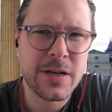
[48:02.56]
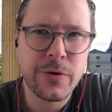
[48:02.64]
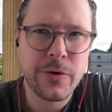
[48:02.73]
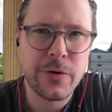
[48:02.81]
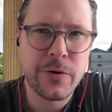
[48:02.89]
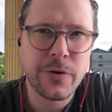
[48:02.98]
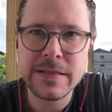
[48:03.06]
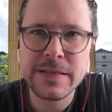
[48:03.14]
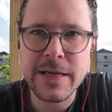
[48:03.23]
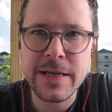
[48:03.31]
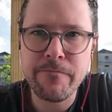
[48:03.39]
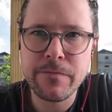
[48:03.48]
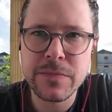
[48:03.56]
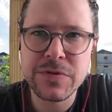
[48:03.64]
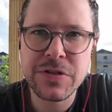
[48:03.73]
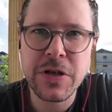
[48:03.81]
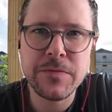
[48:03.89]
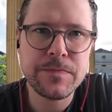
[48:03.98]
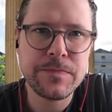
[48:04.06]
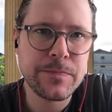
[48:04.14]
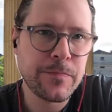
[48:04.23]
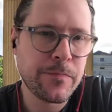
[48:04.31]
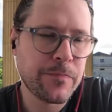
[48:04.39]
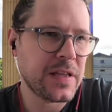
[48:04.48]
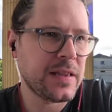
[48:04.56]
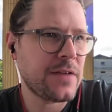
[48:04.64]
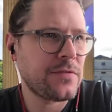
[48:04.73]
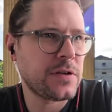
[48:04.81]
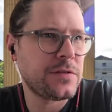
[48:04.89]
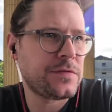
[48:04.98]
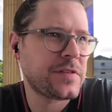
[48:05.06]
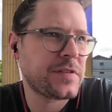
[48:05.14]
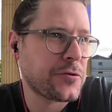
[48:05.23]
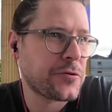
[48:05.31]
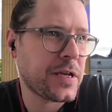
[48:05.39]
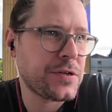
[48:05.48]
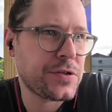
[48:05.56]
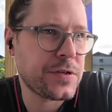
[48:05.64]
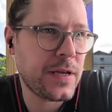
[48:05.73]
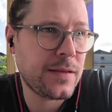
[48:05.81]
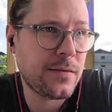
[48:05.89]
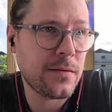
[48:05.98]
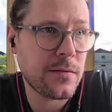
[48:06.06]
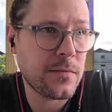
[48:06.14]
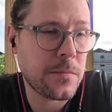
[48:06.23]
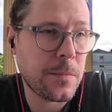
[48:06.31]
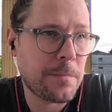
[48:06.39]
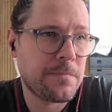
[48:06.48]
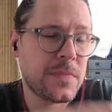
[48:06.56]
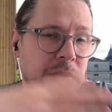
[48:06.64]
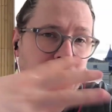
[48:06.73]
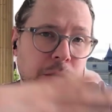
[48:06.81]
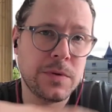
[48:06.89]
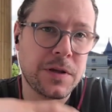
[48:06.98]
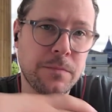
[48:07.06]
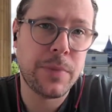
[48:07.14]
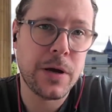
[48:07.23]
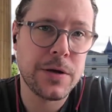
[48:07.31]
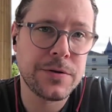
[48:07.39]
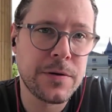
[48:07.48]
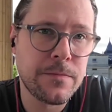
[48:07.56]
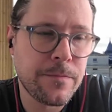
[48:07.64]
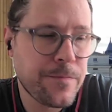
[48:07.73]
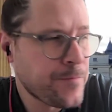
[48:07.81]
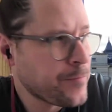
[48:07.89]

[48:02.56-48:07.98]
their degradability. So the level of degradation in the human component